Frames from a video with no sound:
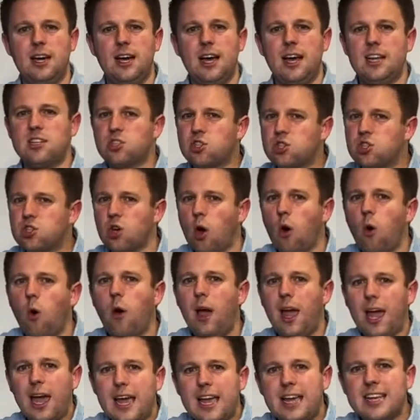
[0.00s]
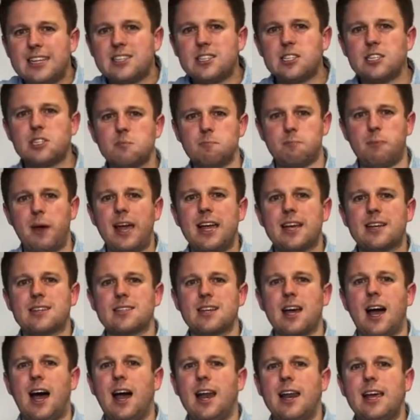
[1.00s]
And so He
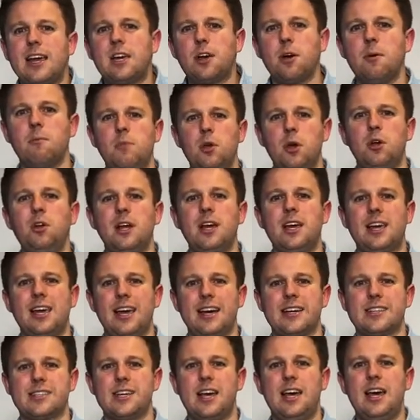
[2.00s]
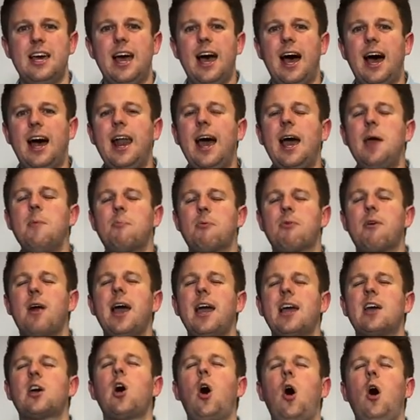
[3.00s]
speaks and He communicates. And I pray
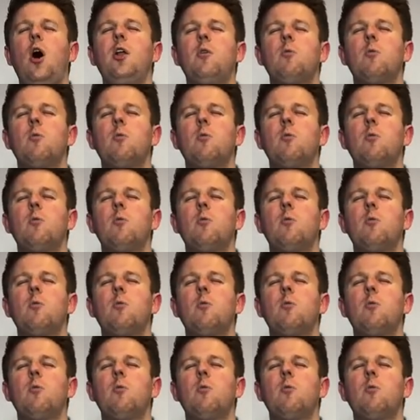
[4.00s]
God